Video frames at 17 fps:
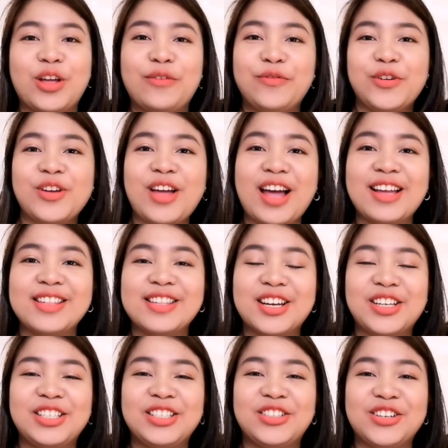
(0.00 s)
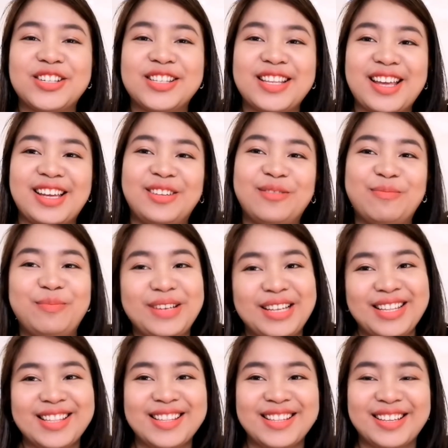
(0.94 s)
if you guys are interested,
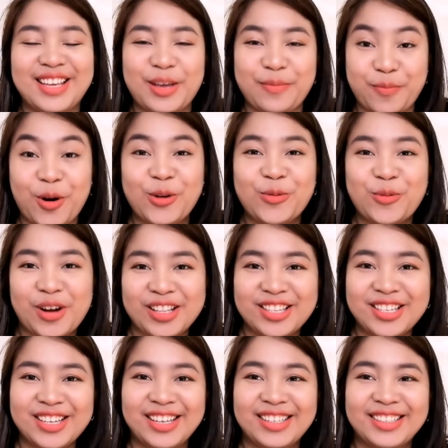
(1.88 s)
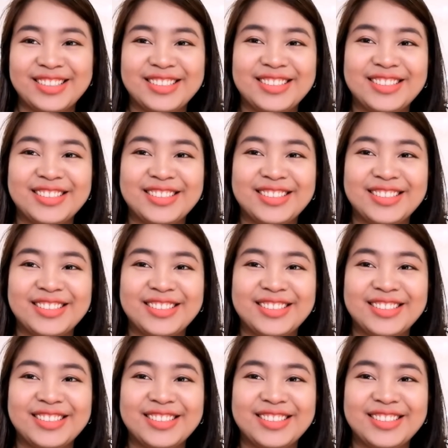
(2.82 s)
please keep on watching.